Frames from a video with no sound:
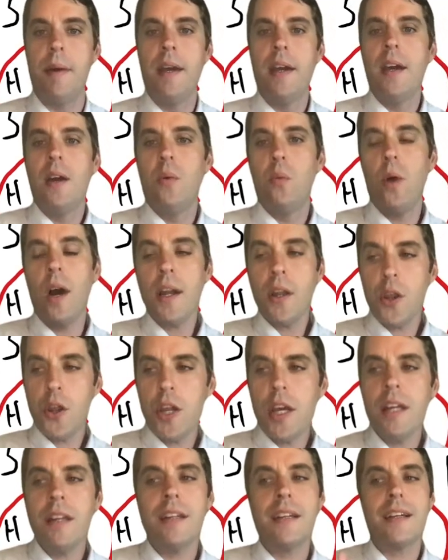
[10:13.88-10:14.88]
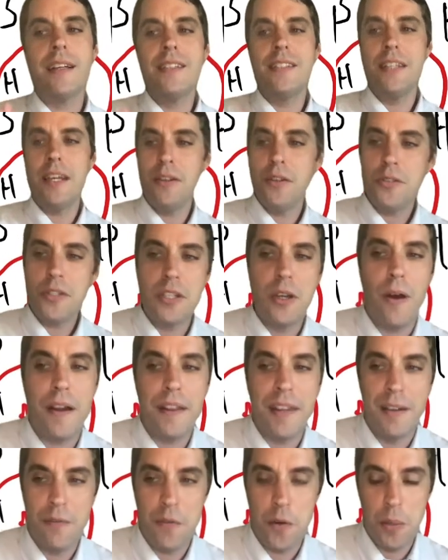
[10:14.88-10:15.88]
One thing that continues to go on
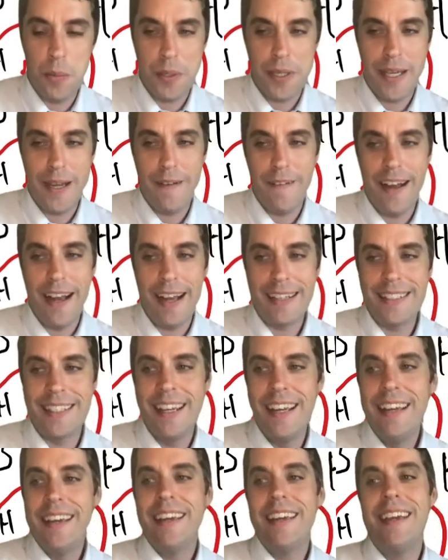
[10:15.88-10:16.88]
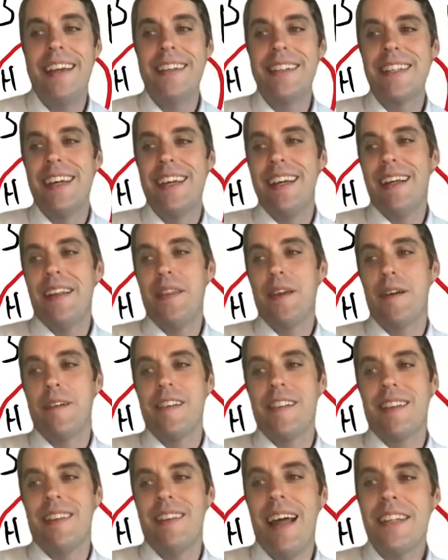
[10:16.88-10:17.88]
the Affordable Care Act is there
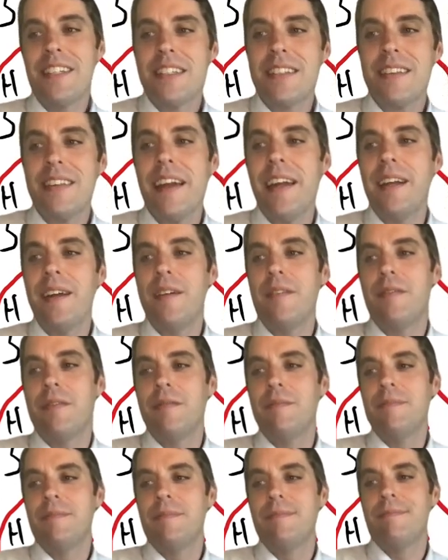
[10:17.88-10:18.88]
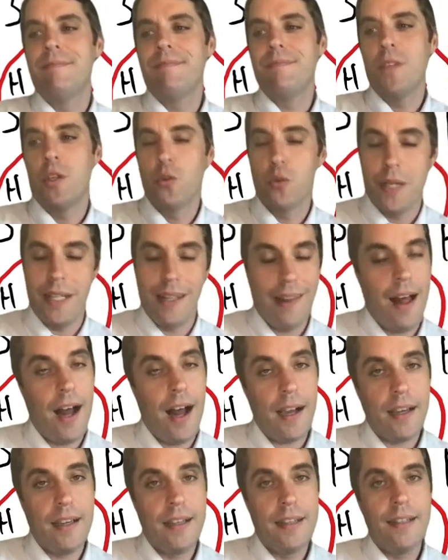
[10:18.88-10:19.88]
is legislative
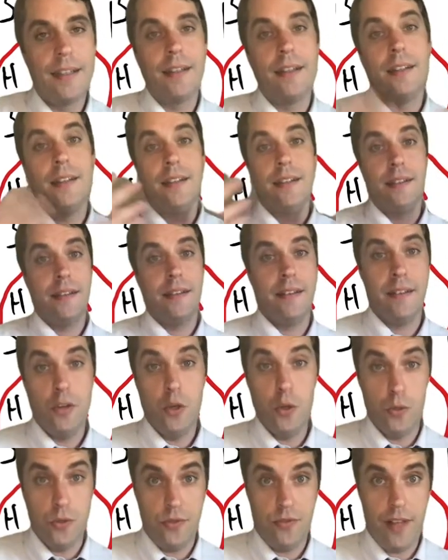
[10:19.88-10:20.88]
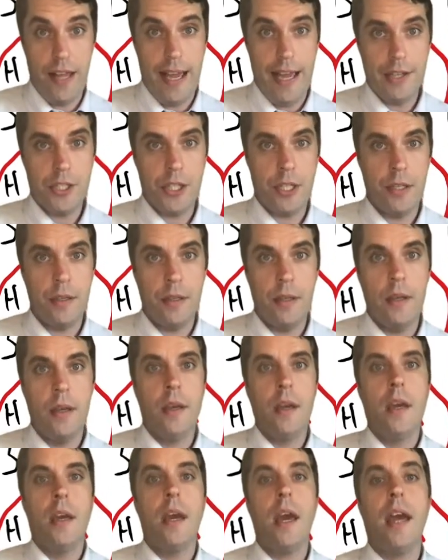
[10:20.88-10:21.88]
gridlock, newsflash.
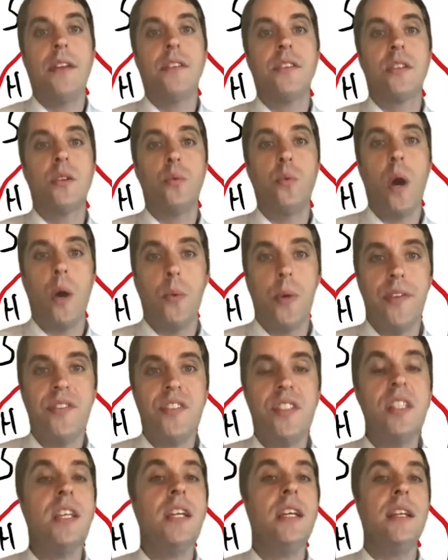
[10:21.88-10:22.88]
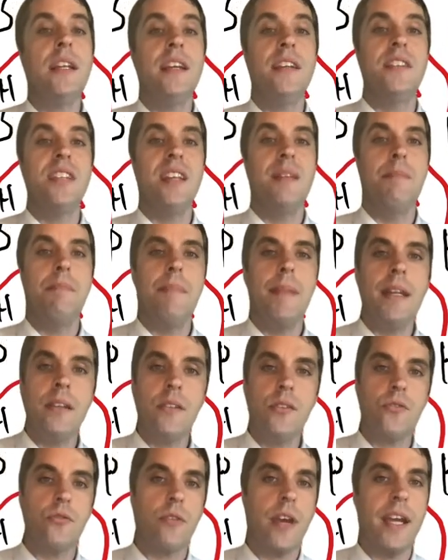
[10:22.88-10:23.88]
And so what we've seen is
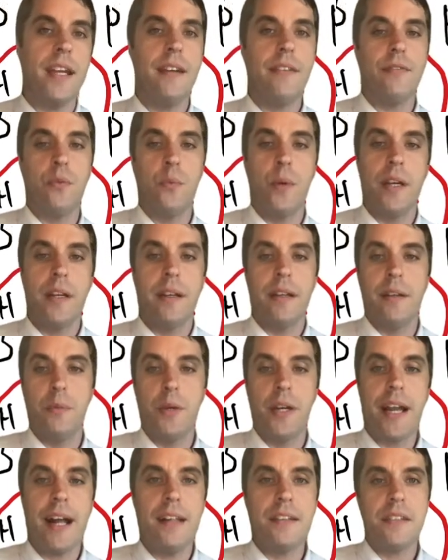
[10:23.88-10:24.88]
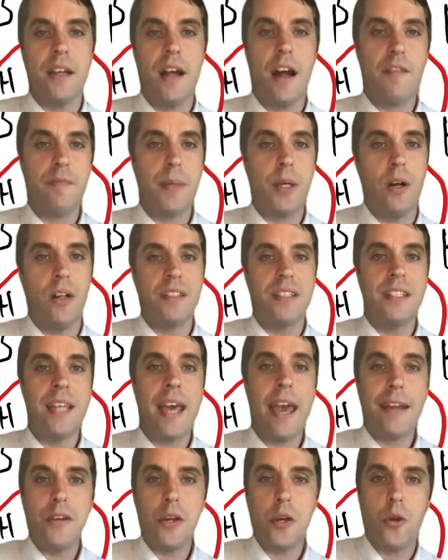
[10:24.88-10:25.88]
administrative, what Alison Hoffman calls
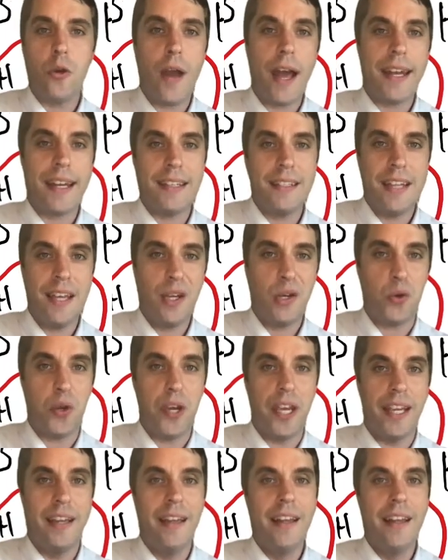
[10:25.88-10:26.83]
technocratic tinkering,